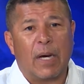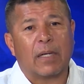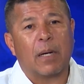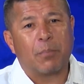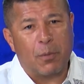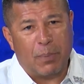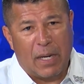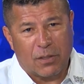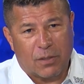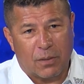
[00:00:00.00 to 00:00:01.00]
Back up your
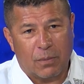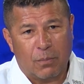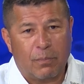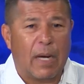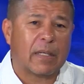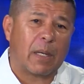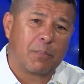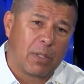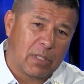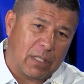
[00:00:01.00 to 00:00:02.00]
pastor, back yes.
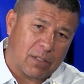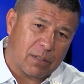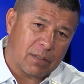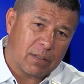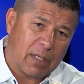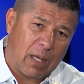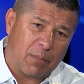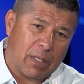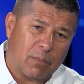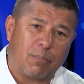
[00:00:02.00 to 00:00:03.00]
up your leader.
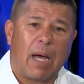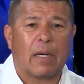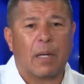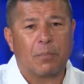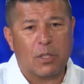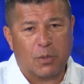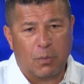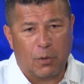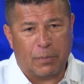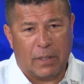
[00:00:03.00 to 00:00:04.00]
Amen. Back up this
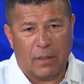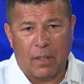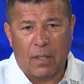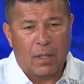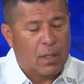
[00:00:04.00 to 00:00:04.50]
movement.